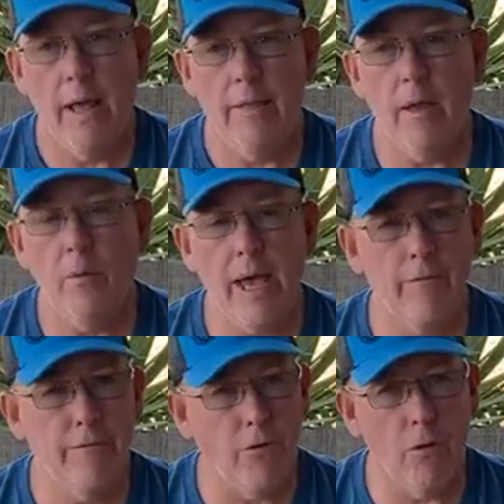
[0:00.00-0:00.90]
And then we
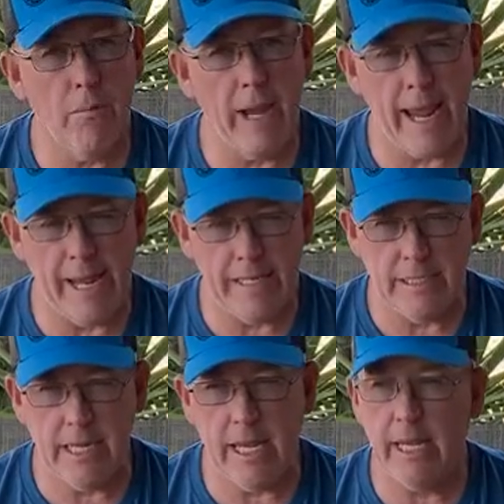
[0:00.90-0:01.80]
had 4 by
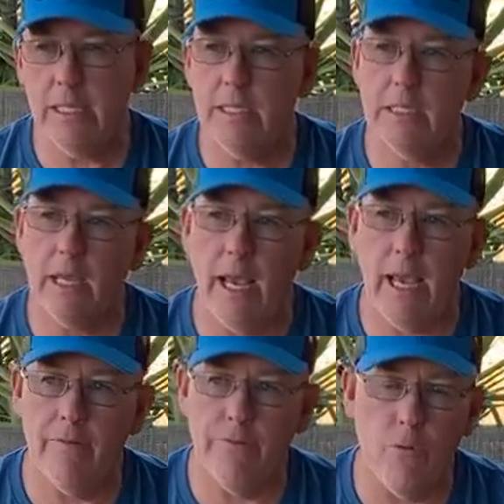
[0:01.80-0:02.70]
18s
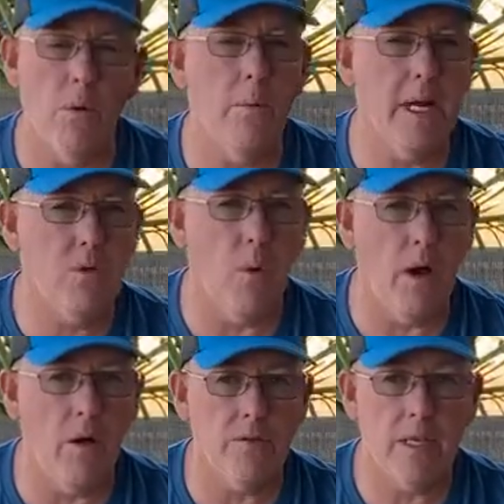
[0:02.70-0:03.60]
and 4 by
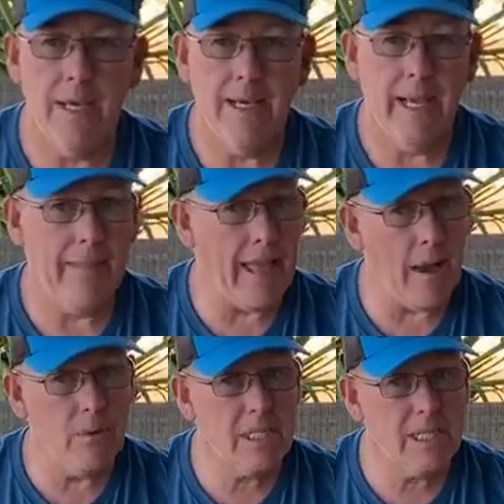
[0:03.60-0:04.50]
12s. And
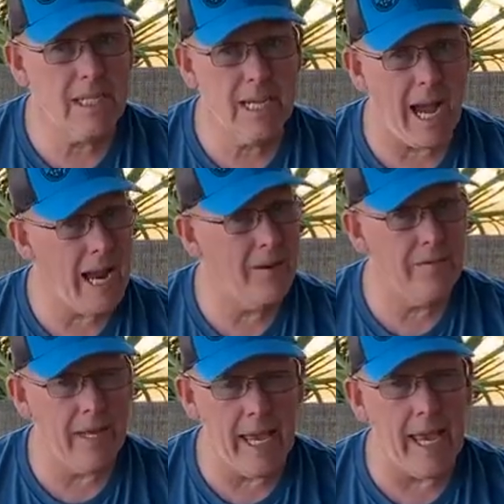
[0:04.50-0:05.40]
that was kind of
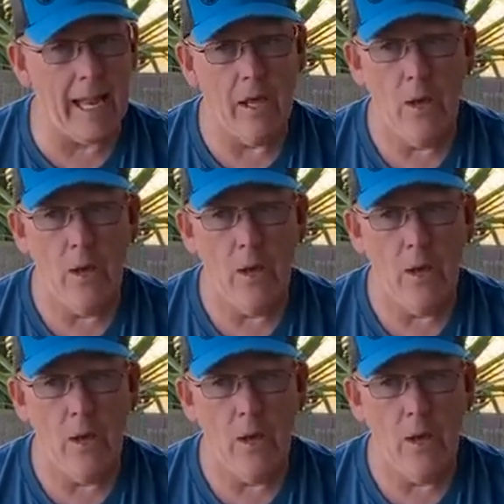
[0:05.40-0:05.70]
it.